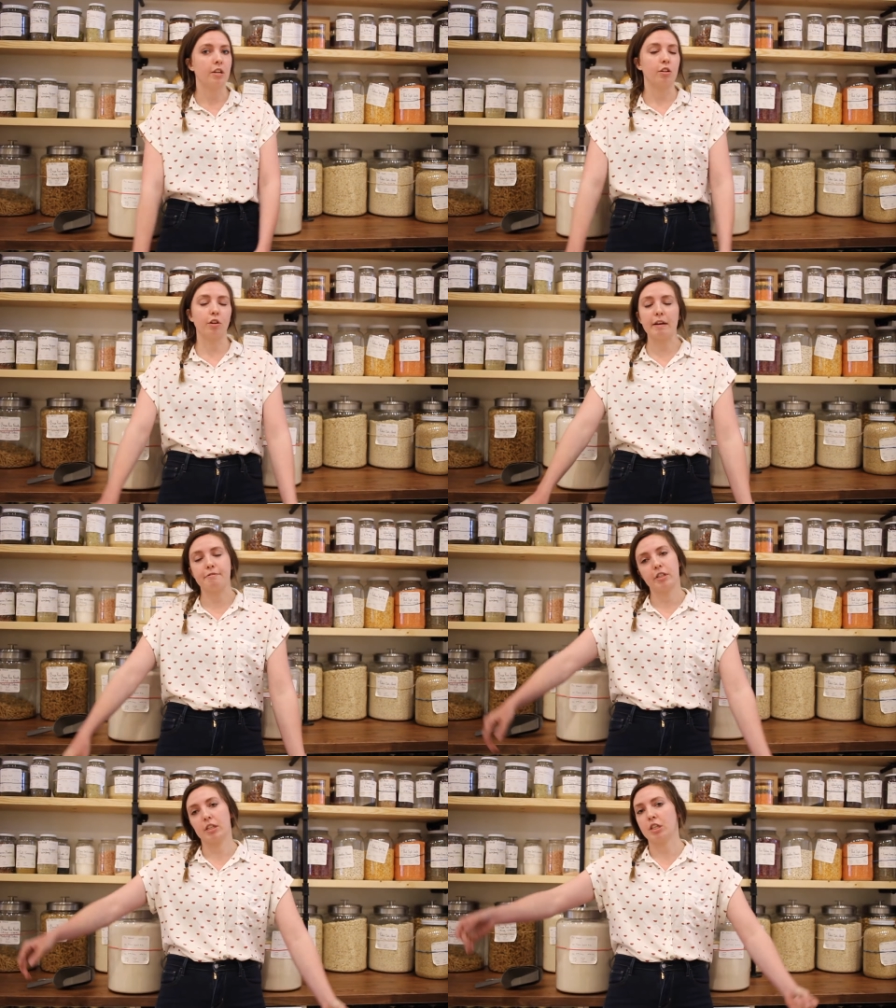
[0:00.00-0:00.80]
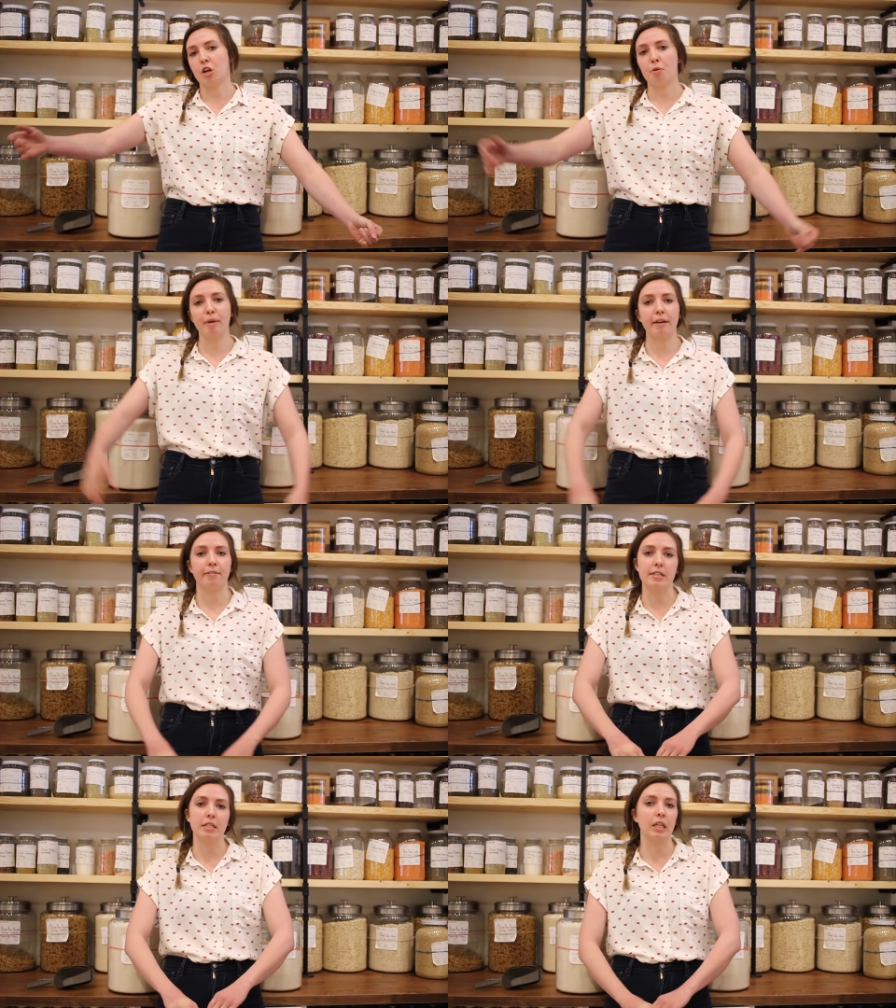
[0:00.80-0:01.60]
They're great for, you know,
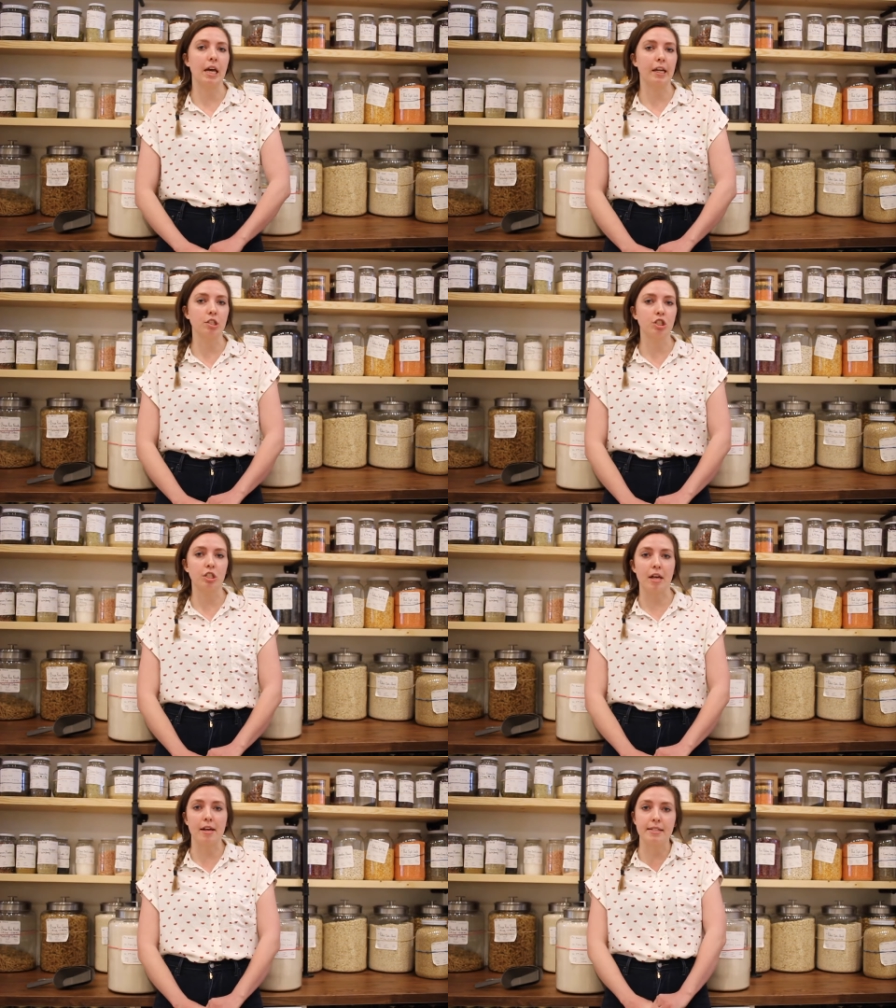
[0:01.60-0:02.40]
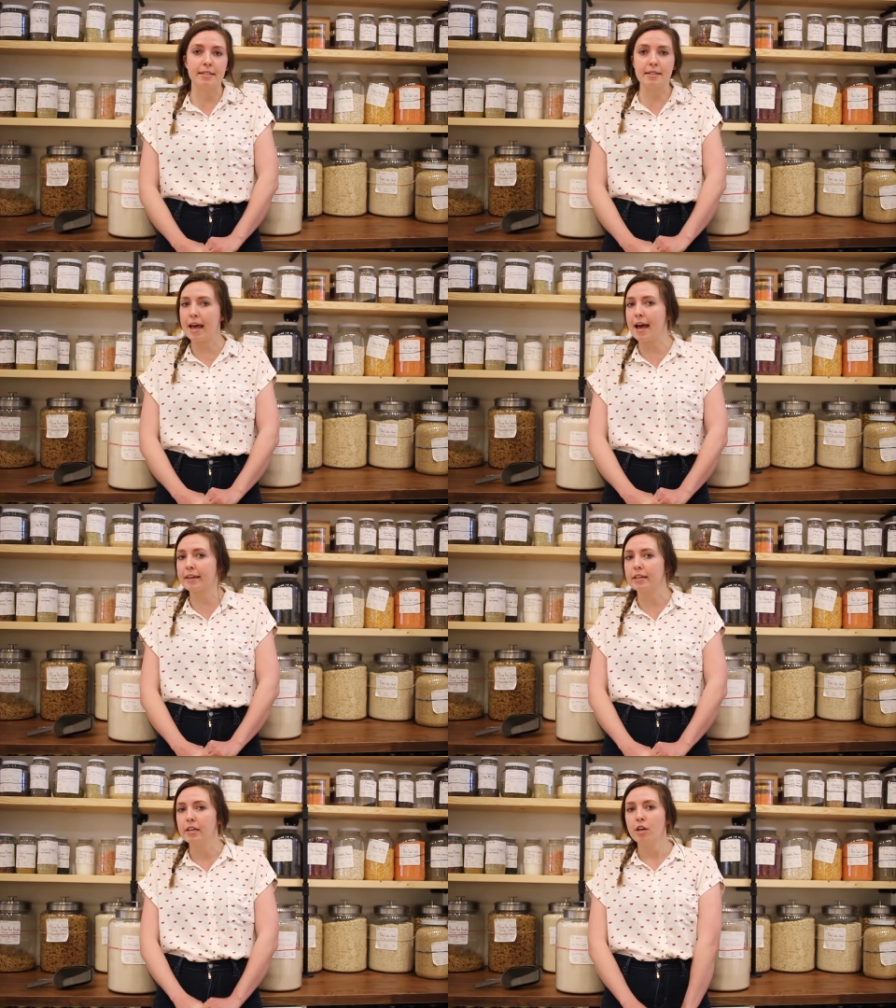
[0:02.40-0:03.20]
breakfast, lunch,
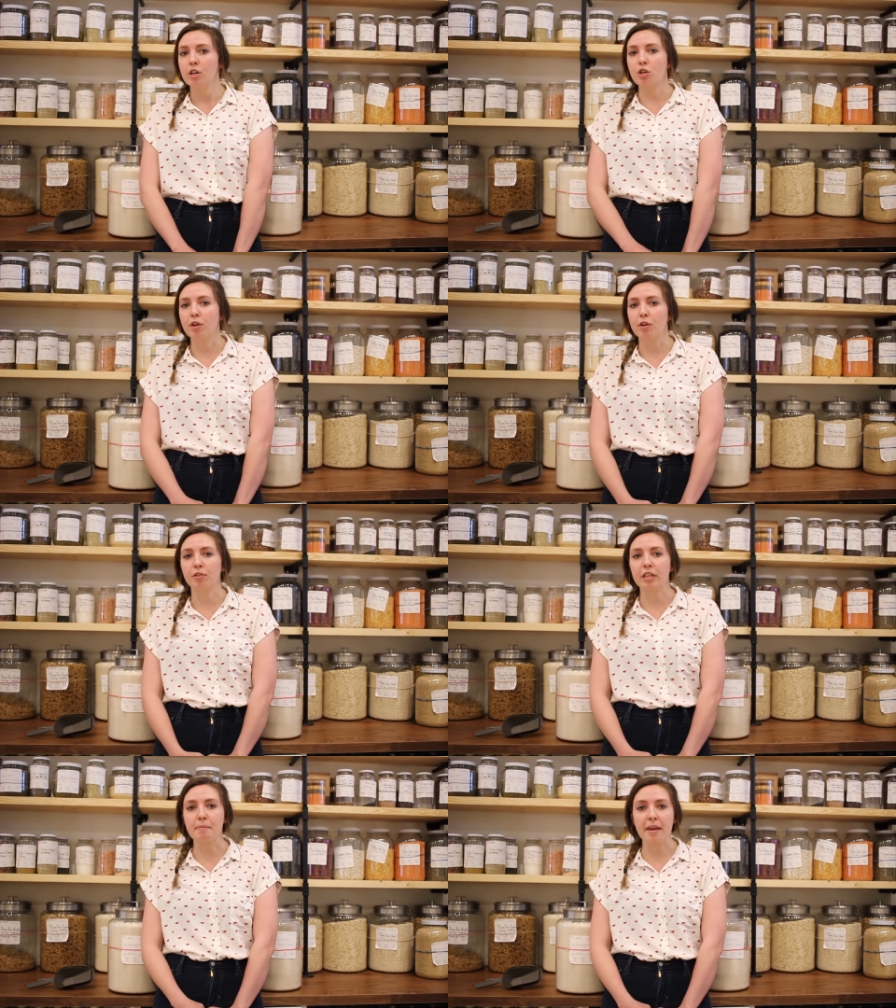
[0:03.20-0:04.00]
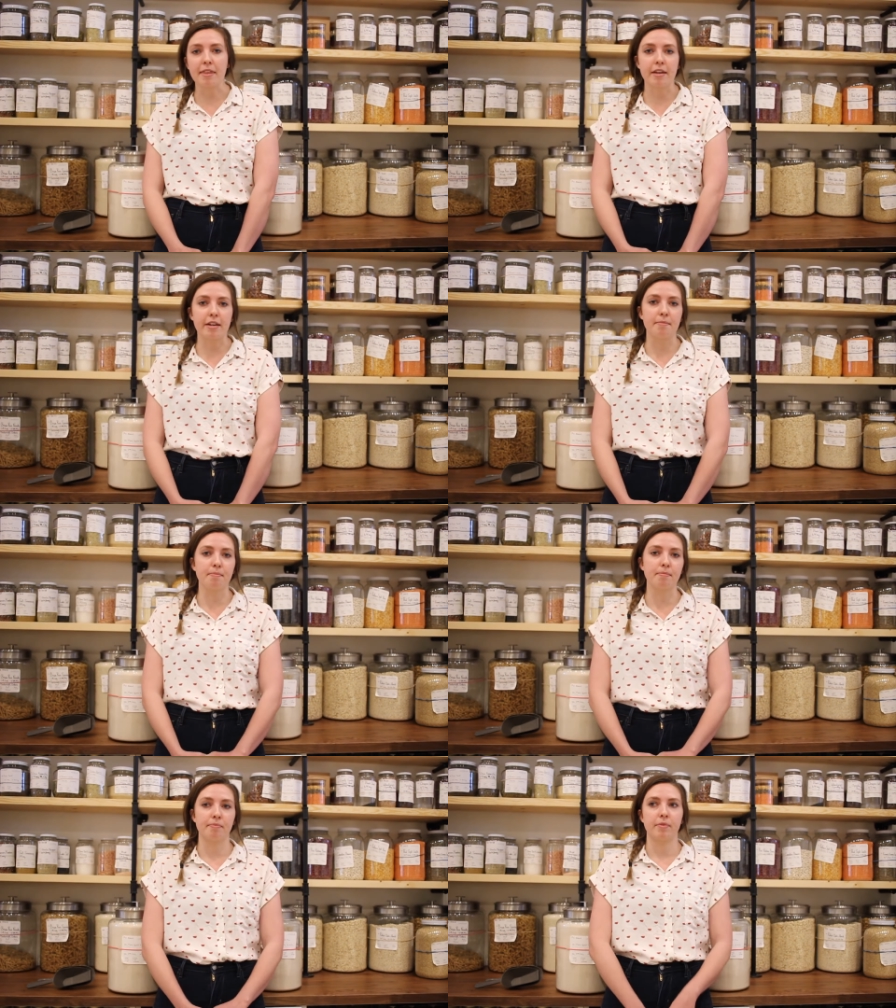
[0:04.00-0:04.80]
snack. You can really make
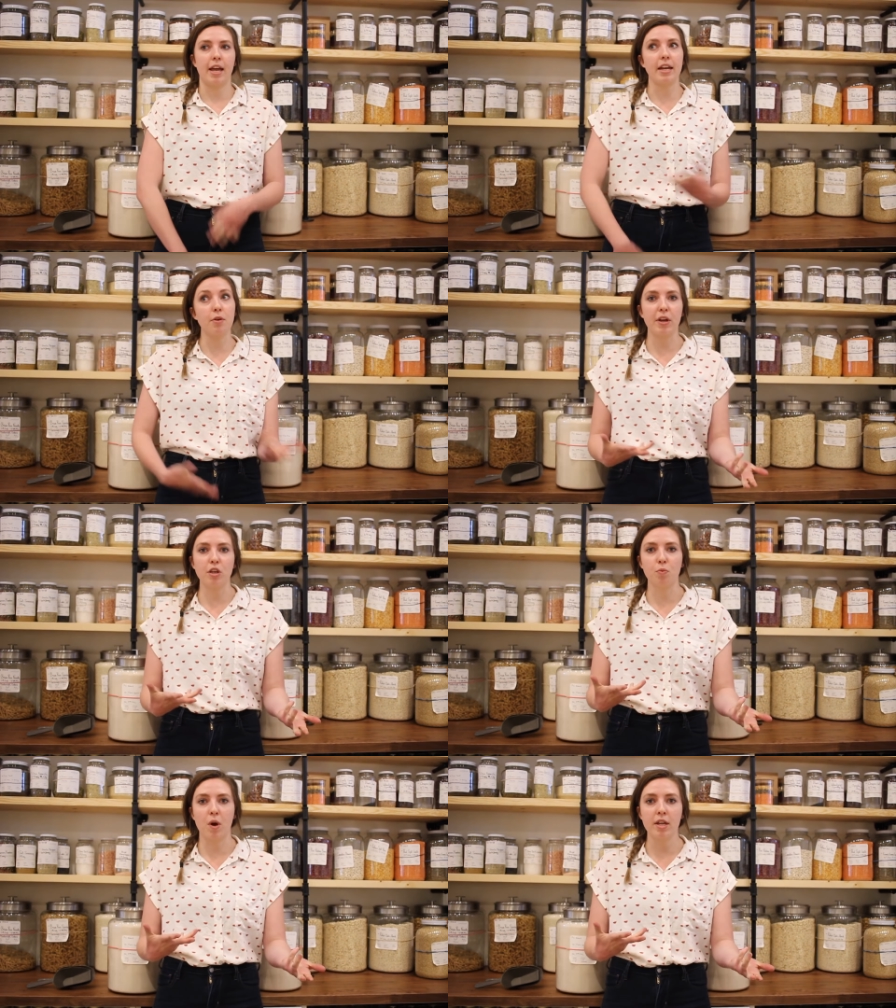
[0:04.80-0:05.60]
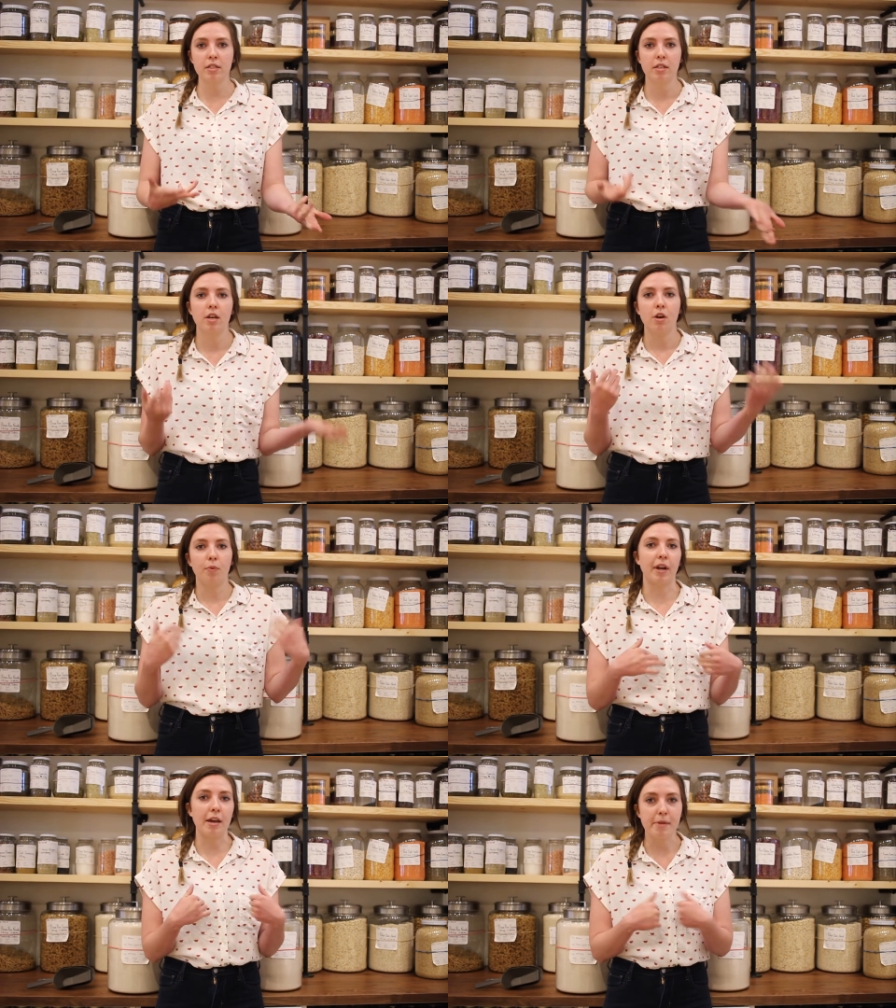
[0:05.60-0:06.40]
them any way you want.
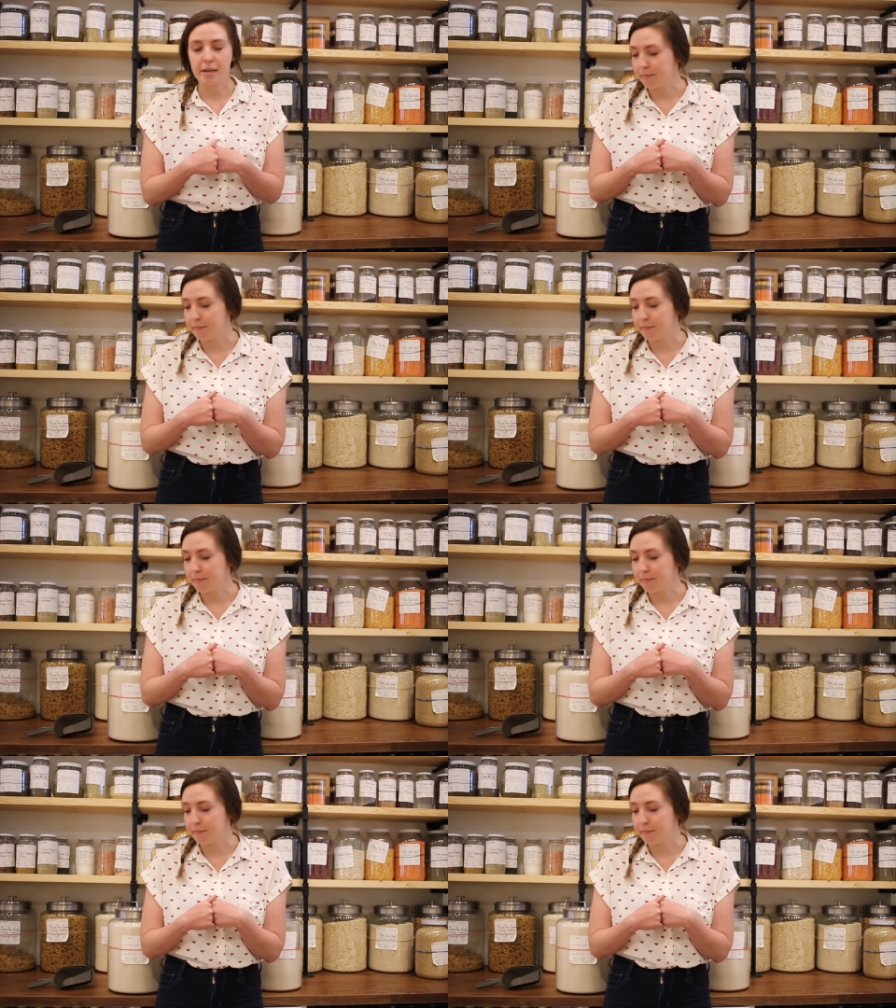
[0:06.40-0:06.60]
When I make